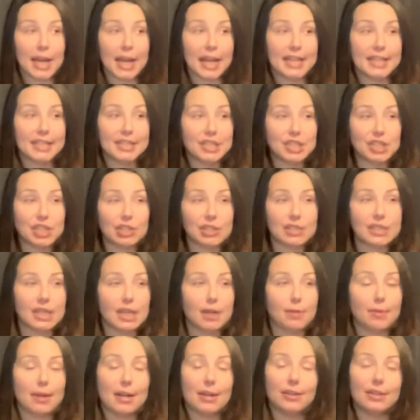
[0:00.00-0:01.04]
it starts at
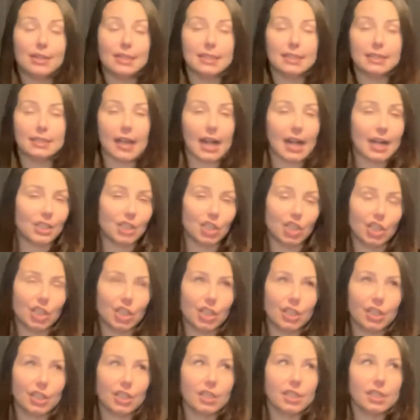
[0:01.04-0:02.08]
about
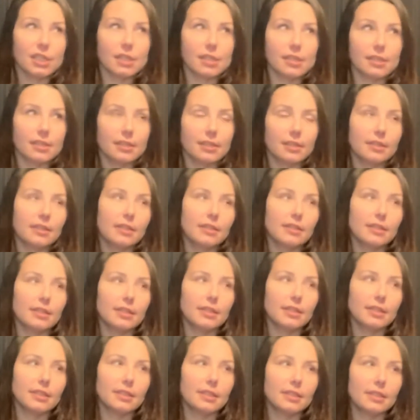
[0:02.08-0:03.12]

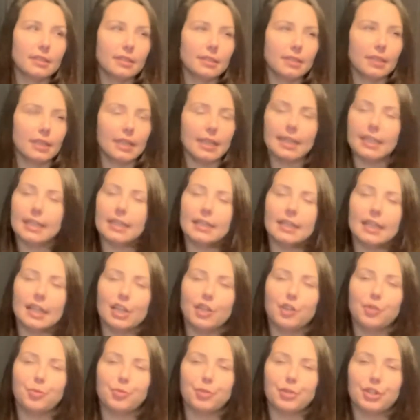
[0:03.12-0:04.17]

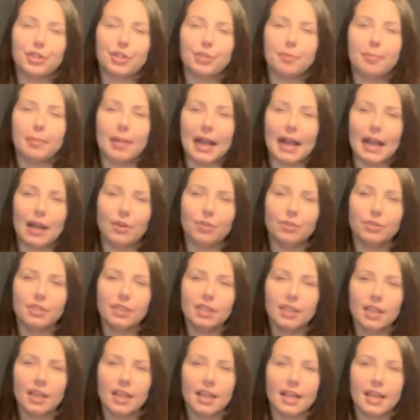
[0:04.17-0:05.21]
$1.88 per pound
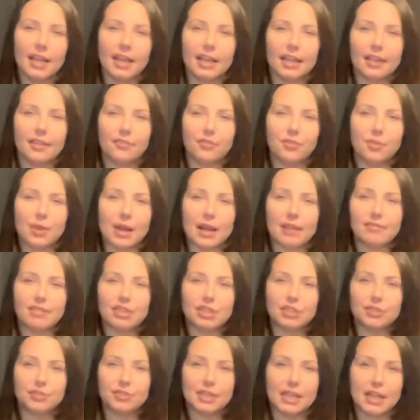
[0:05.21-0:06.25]
if you have
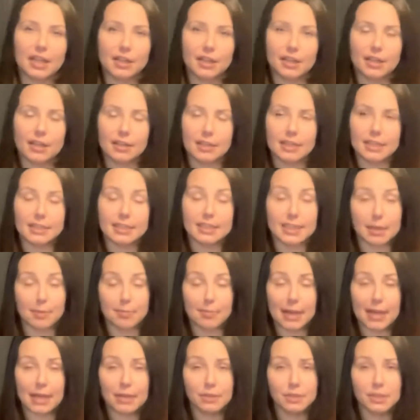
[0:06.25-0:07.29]
under 10
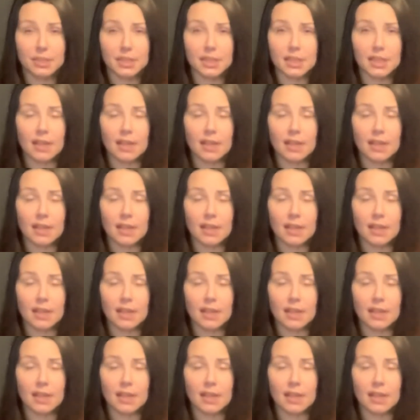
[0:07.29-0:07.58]
pounds.